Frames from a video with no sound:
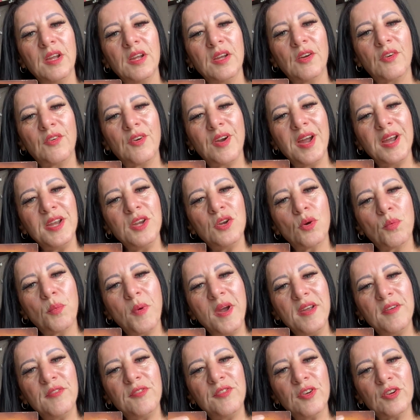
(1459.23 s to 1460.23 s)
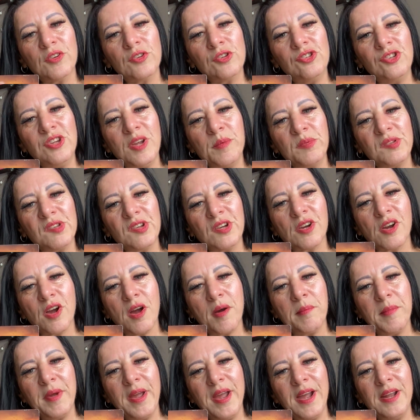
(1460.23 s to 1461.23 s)
All right, you're waiting for your ships to
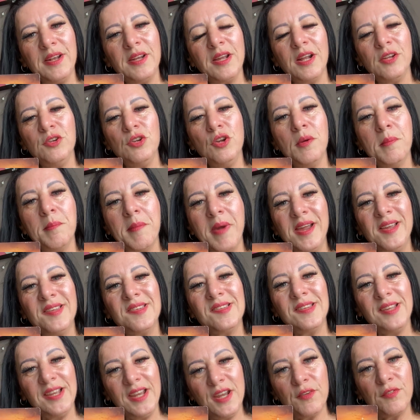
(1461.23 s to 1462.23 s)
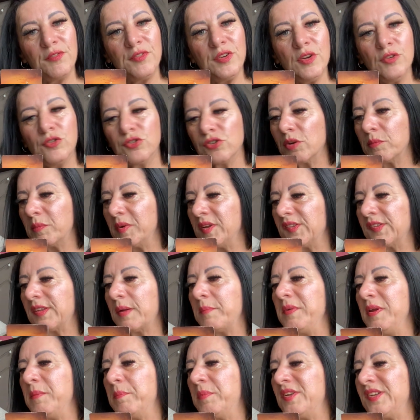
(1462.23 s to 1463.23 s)
come in, and you may see a future with
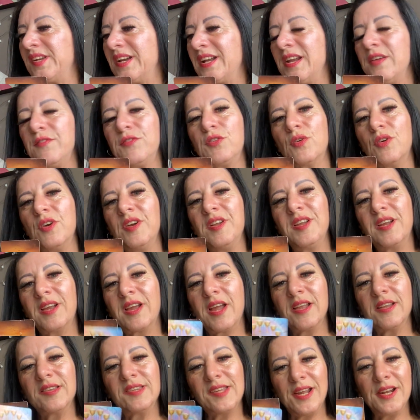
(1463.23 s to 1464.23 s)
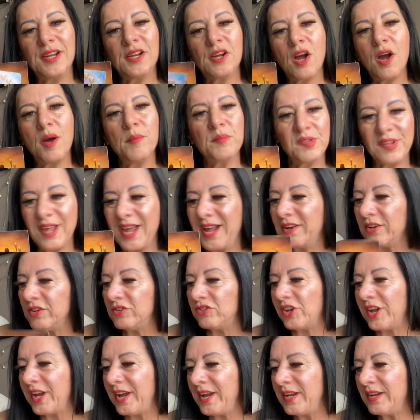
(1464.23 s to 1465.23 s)
somebody, particularly if you're in the Ten of Cups
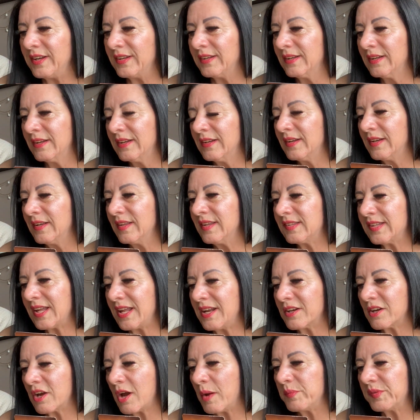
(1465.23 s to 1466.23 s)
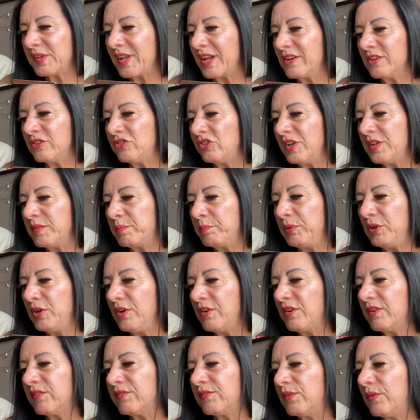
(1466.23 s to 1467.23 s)
energy. The Ten of Cups energy is
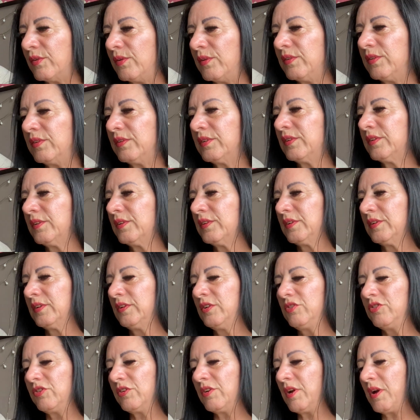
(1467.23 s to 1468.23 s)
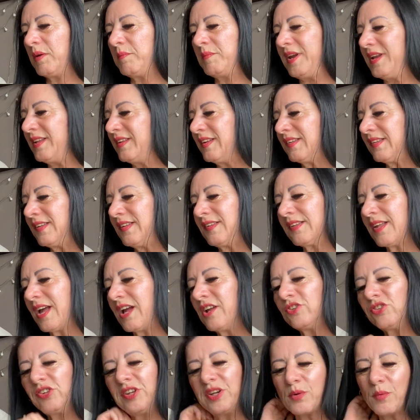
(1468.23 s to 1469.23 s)
beautiful. Do you know what I mean? This is
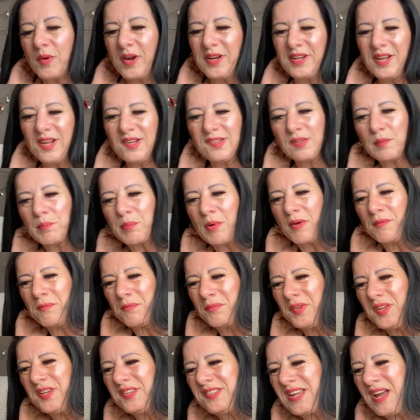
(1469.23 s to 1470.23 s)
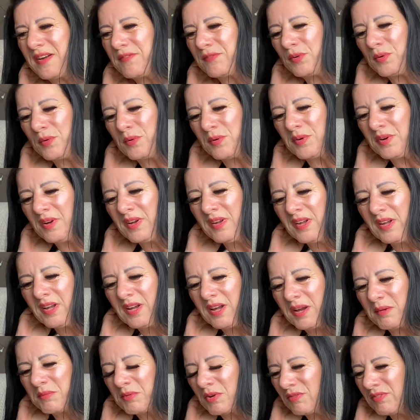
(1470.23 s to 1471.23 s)
actually quite nice. Apart from the devil,
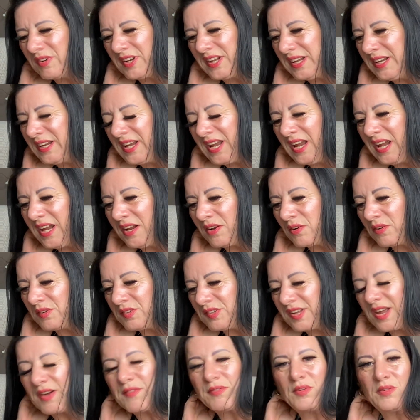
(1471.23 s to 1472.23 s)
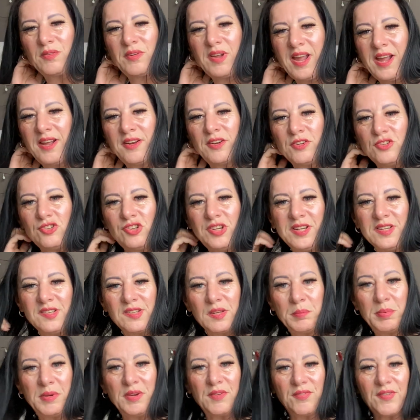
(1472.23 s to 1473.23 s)
I'm not really keen on devil energy,
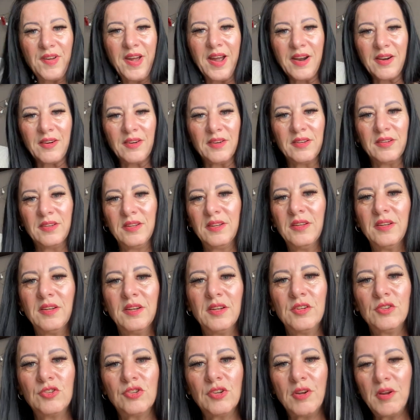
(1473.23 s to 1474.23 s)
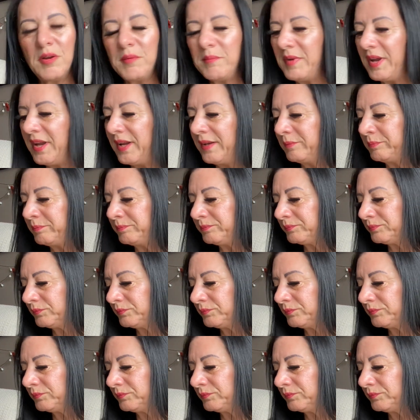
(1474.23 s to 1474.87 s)
to be fair. Do you know what I mean?